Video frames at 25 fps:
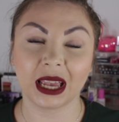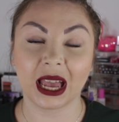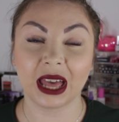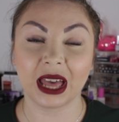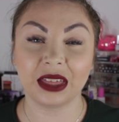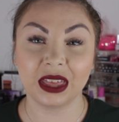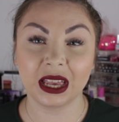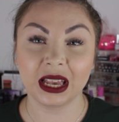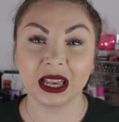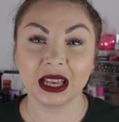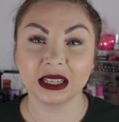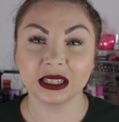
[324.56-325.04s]

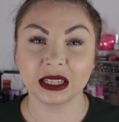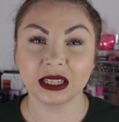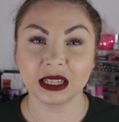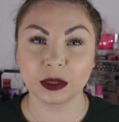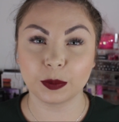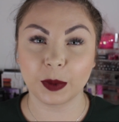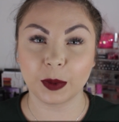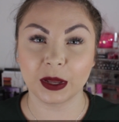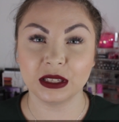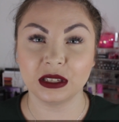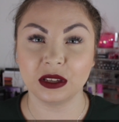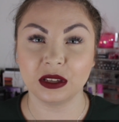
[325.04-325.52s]
I think it's
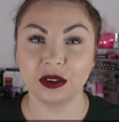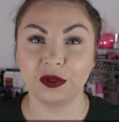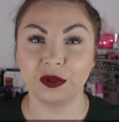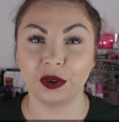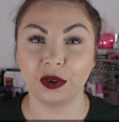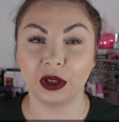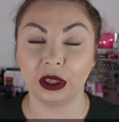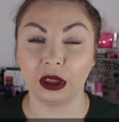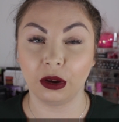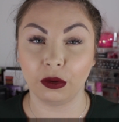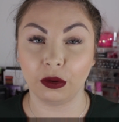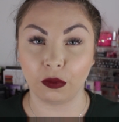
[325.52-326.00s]
expensive
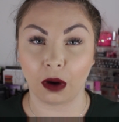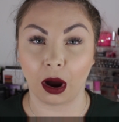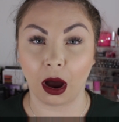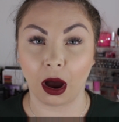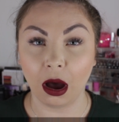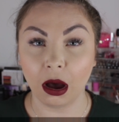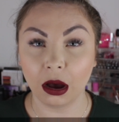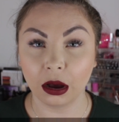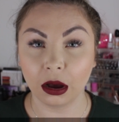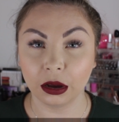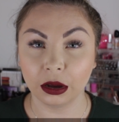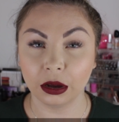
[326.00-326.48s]
for
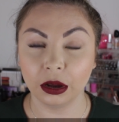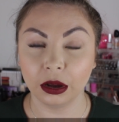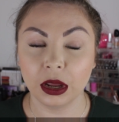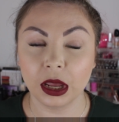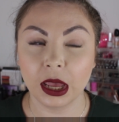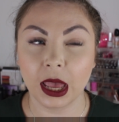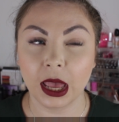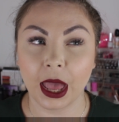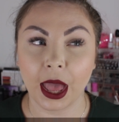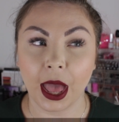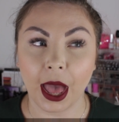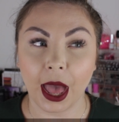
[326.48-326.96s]
LaRoc.
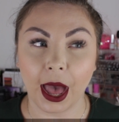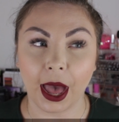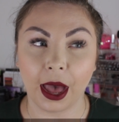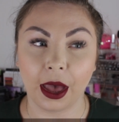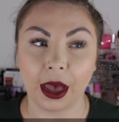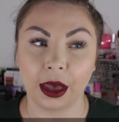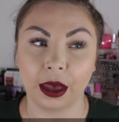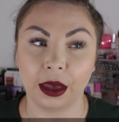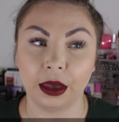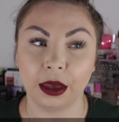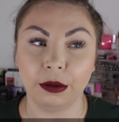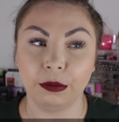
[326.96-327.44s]

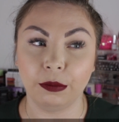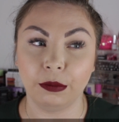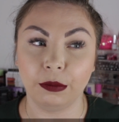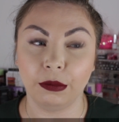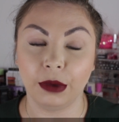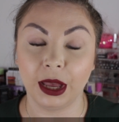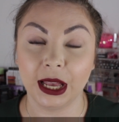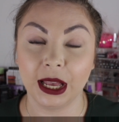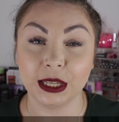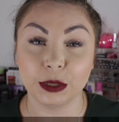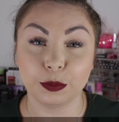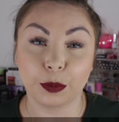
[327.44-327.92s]

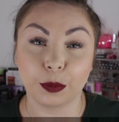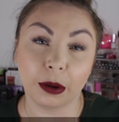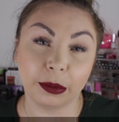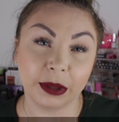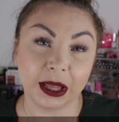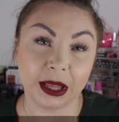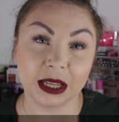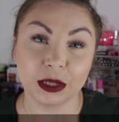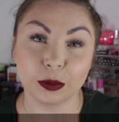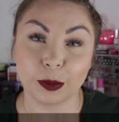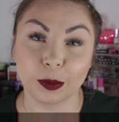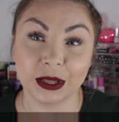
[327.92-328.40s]
It's
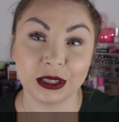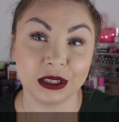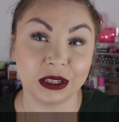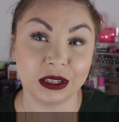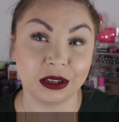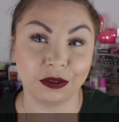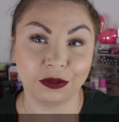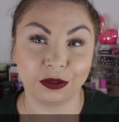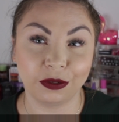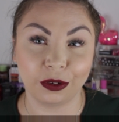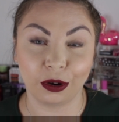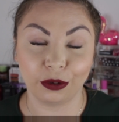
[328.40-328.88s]
probably
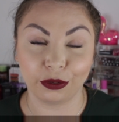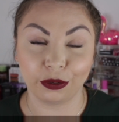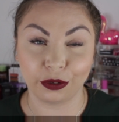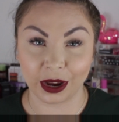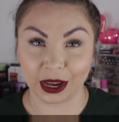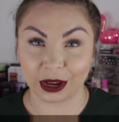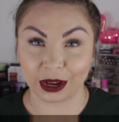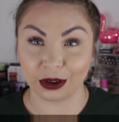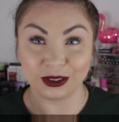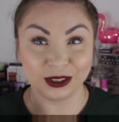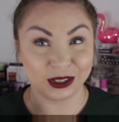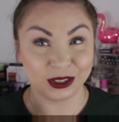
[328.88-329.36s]
expensive for
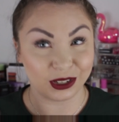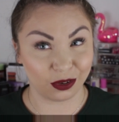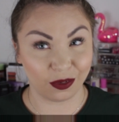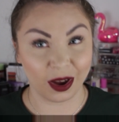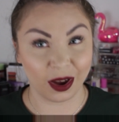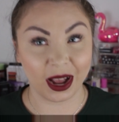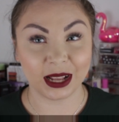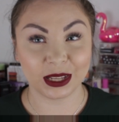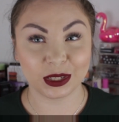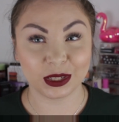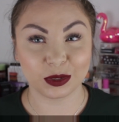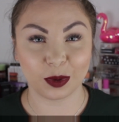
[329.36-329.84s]
Fragrance
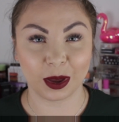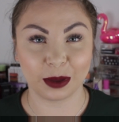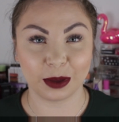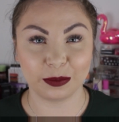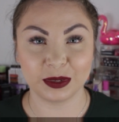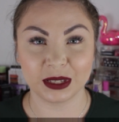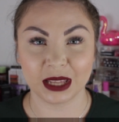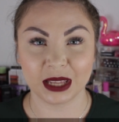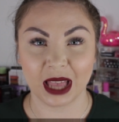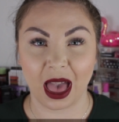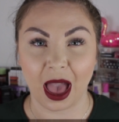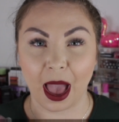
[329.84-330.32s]
Direct's
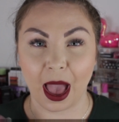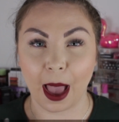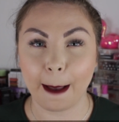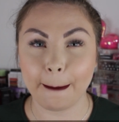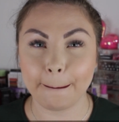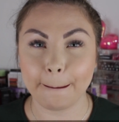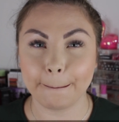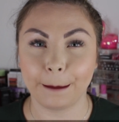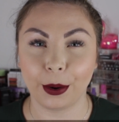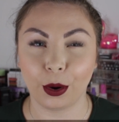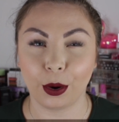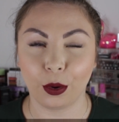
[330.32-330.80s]

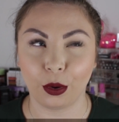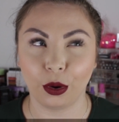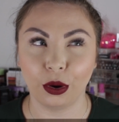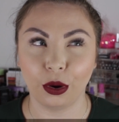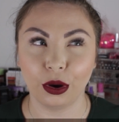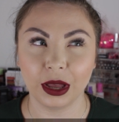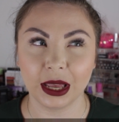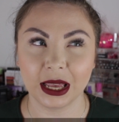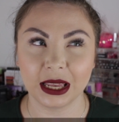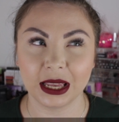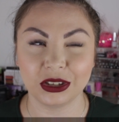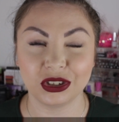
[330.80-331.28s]
website,
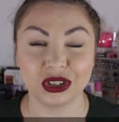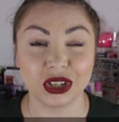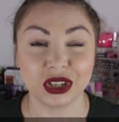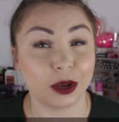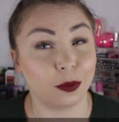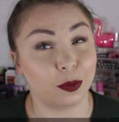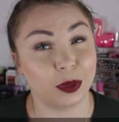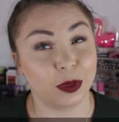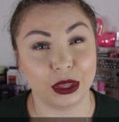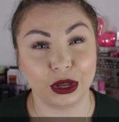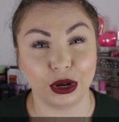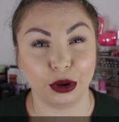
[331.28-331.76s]
but it's
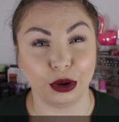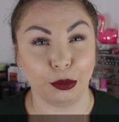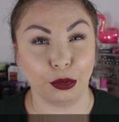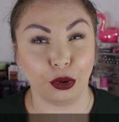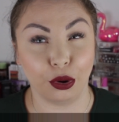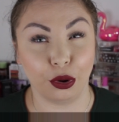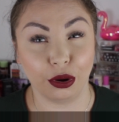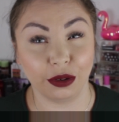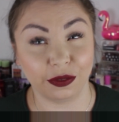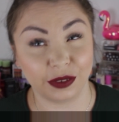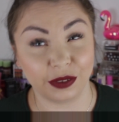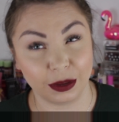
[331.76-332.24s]
cheaper than a
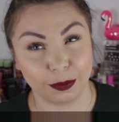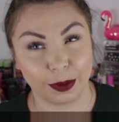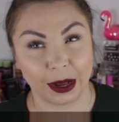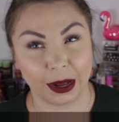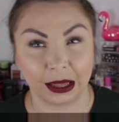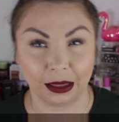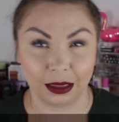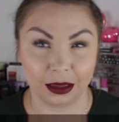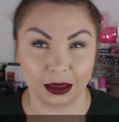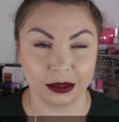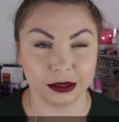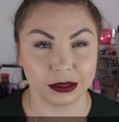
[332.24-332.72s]
Morphe
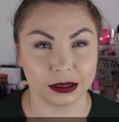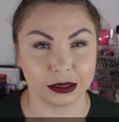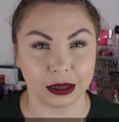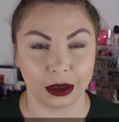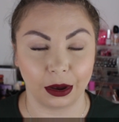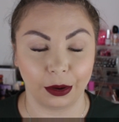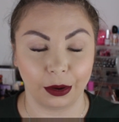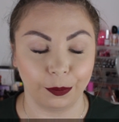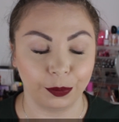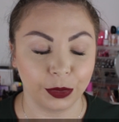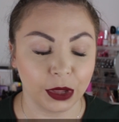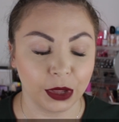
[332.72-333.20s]
palette,
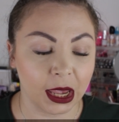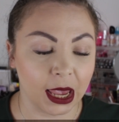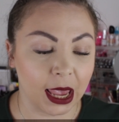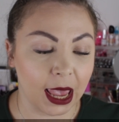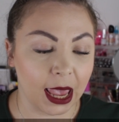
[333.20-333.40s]
so...